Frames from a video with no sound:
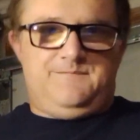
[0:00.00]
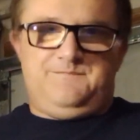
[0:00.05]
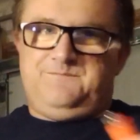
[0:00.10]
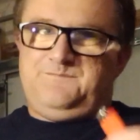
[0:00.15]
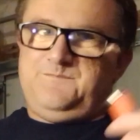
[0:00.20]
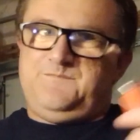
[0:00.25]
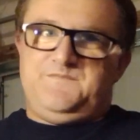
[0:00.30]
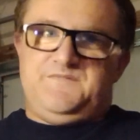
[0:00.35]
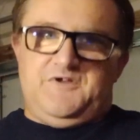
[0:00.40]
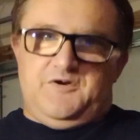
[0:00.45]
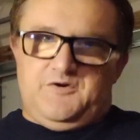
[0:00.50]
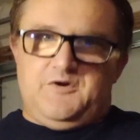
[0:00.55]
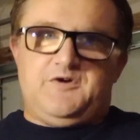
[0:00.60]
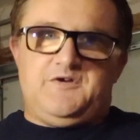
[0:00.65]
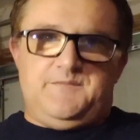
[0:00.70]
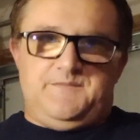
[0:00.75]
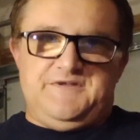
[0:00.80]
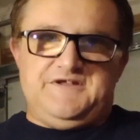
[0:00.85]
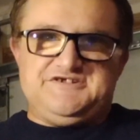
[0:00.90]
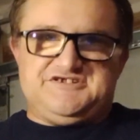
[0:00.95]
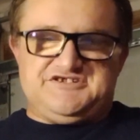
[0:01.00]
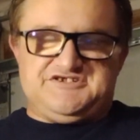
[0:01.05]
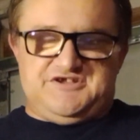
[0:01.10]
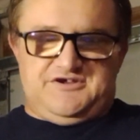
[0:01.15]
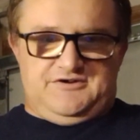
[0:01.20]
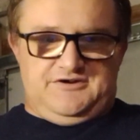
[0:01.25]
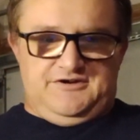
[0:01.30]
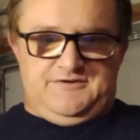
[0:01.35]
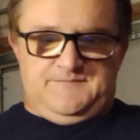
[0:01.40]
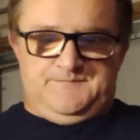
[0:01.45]
they'll go to pieces
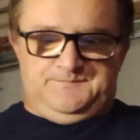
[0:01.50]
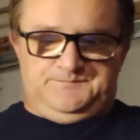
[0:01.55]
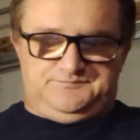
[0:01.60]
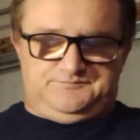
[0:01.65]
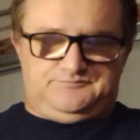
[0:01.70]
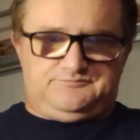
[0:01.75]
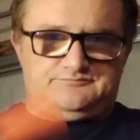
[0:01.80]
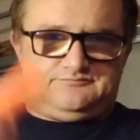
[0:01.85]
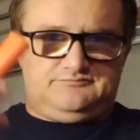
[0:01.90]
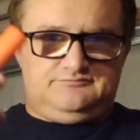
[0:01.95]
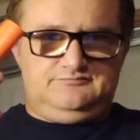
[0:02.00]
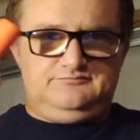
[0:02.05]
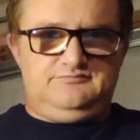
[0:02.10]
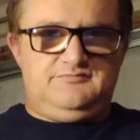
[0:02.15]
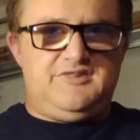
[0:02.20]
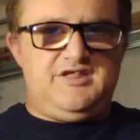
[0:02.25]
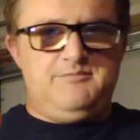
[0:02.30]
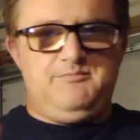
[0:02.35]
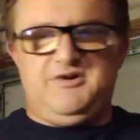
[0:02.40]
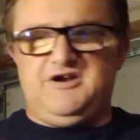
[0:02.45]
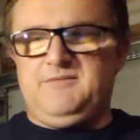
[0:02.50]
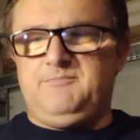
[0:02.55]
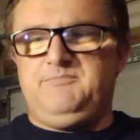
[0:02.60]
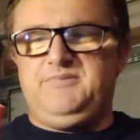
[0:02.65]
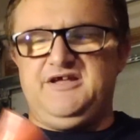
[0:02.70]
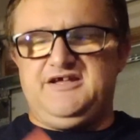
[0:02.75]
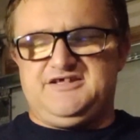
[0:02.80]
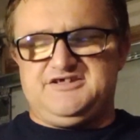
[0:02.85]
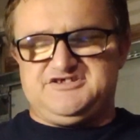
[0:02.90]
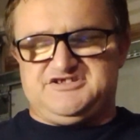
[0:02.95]
on you. But a
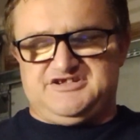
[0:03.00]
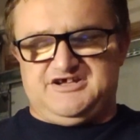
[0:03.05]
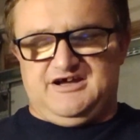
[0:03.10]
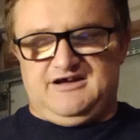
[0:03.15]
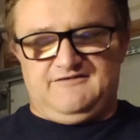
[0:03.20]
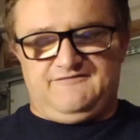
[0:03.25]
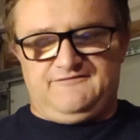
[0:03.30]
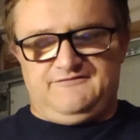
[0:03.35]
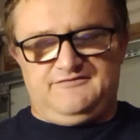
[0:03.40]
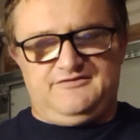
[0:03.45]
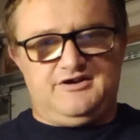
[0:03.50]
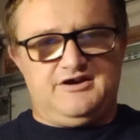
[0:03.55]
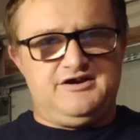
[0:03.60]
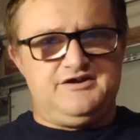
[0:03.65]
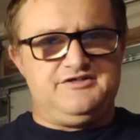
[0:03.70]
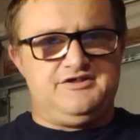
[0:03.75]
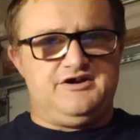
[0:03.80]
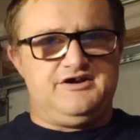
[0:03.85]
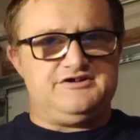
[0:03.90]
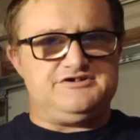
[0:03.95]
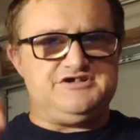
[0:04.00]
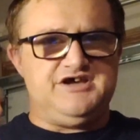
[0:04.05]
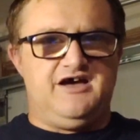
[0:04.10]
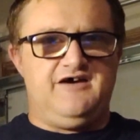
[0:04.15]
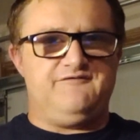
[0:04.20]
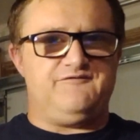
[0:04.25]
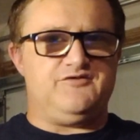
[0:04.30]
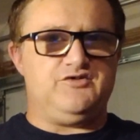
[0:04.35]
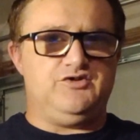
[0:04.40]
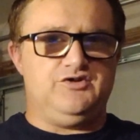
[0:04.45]
Bic is tough. They're a
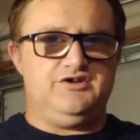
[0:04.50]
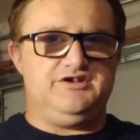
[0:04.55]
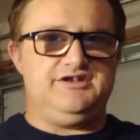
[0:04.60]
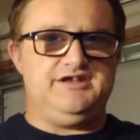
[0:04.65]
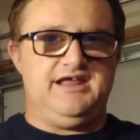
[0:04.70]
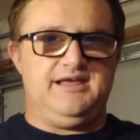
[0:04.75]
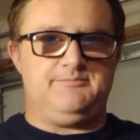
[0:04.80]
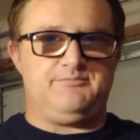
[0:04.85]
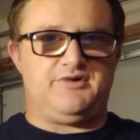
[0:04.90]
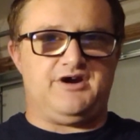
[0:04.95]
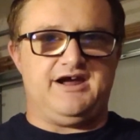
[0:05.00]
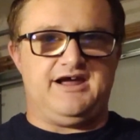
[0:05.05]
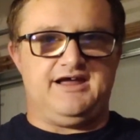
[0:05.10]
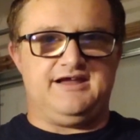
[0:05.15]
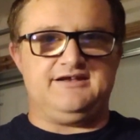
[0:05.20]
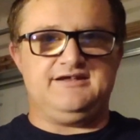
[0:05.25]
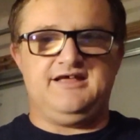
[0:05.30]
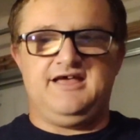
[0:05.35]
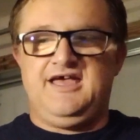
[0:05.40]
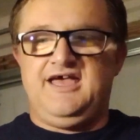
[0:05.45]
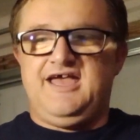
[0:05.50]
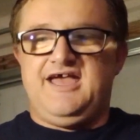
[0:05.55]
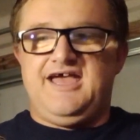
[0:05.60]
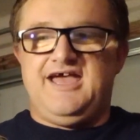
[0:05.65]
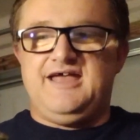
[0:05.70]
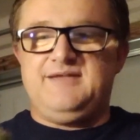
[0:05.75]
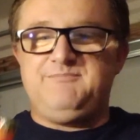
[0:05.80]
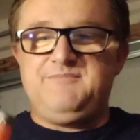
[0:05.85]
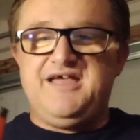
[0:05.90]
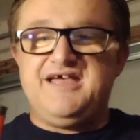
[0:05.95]
tough, good name brand.
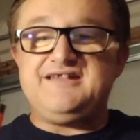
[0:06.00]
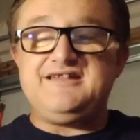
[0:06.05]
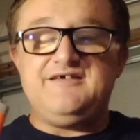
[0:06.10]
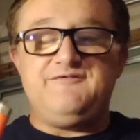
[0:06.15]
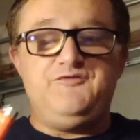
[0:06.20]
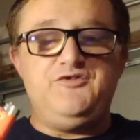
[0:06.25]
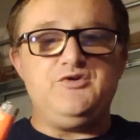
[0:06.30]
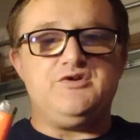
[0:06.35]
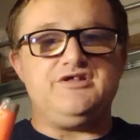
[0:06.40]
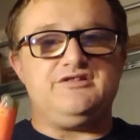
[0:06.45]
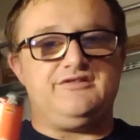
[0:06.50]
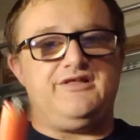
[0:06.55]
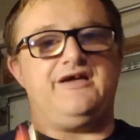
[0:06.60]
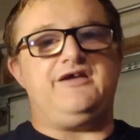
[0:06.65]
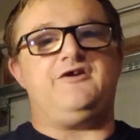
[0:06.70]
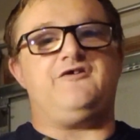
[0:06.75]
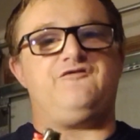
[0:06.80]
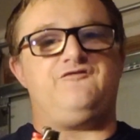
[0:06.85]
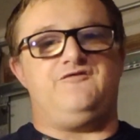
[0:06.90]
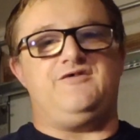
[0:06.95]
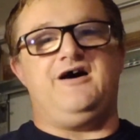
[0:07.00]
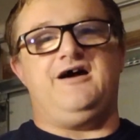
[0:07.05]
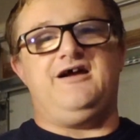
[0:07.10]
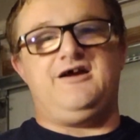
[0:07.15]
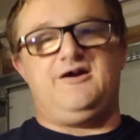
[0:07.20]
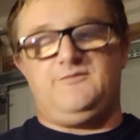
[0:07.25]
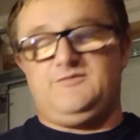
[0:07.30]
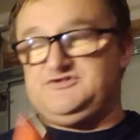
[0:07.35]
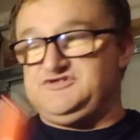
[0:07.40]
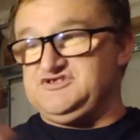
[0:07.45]
And man, if you can light your
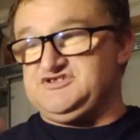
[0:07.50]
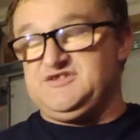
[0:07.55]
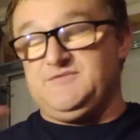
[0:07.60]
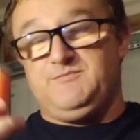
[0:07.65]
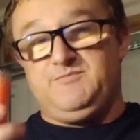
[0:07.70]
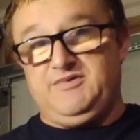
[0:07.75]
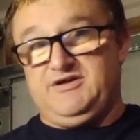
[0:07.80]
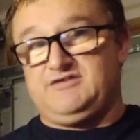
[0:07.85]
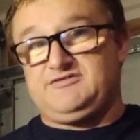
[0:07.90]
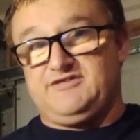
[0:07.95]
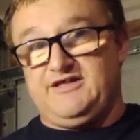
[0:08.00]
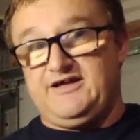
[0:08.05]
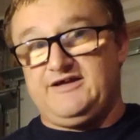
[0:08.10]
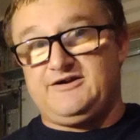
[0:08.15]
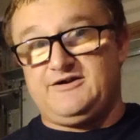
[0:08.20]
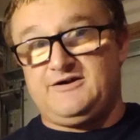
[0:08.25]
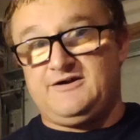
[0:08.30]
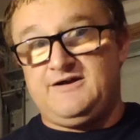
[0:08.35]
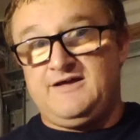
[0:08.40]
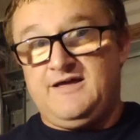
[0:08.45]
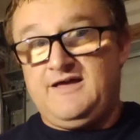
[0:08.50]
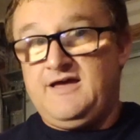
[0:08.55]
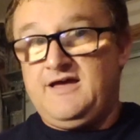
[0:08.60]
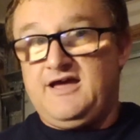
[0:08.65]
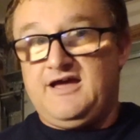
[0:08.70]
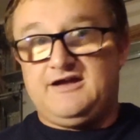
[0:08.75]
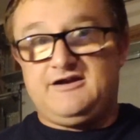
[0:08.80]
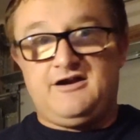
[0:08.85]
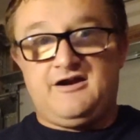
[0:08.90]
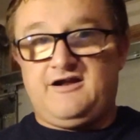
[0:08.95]
fire with just a Bic lighter
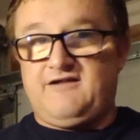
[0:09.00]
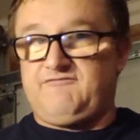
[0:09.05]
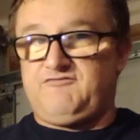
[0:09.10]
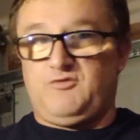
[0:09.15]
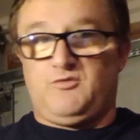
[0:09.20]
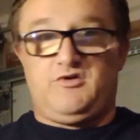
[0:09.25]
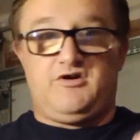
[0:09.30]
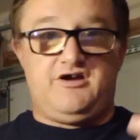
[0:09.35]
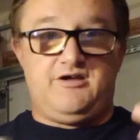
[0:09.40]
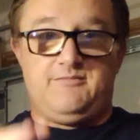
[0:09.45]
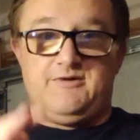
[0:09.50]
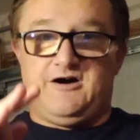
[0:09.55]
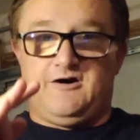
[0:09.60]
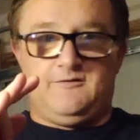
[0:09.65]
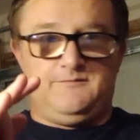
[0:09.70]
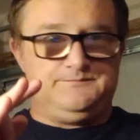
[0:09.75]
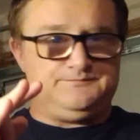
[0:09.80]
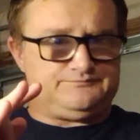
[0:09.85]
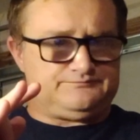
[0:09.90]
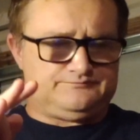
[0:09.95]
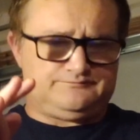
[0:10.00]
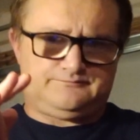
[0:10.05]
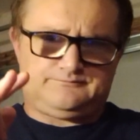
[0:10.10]
and not have to worry about